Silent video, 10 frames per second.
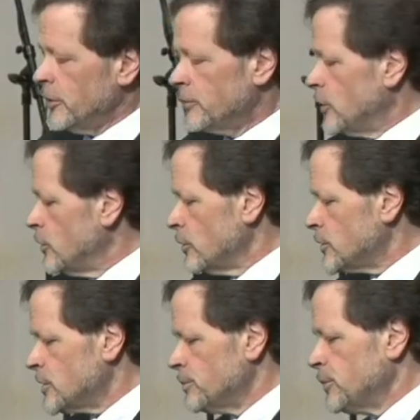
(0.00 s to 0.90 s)
have to do is
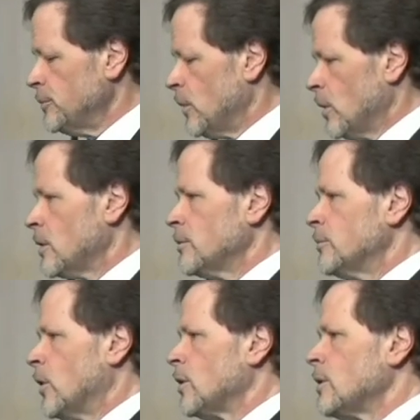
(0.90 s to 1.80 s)
simply mark
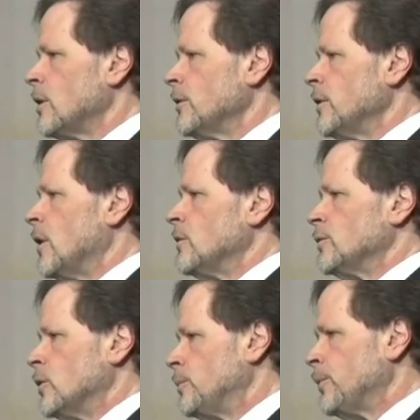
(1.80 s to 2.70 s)
on the
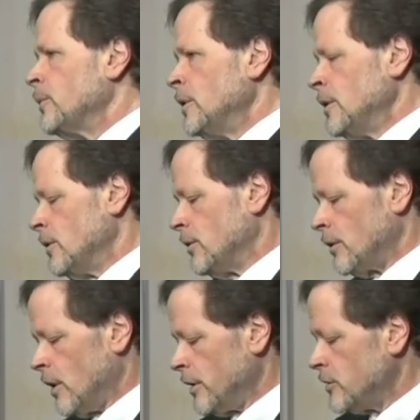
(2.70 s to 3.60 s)
envelope
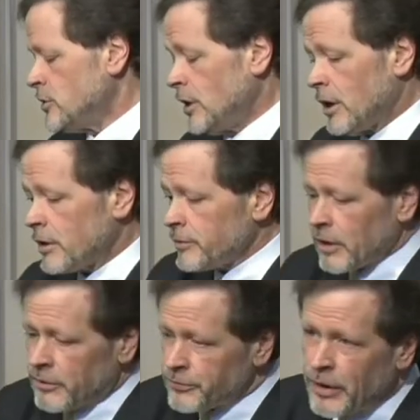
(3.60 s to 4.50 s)
or on a check
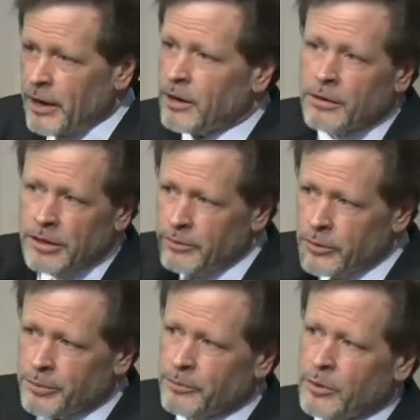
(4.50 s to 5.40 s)
fire, and
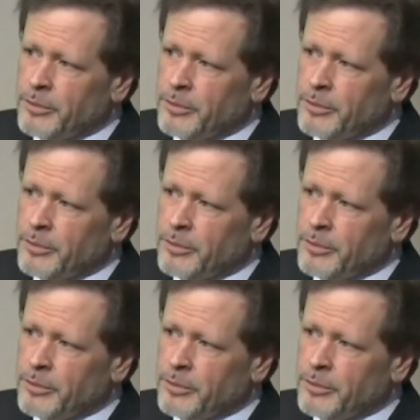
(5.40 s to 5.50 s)
we'll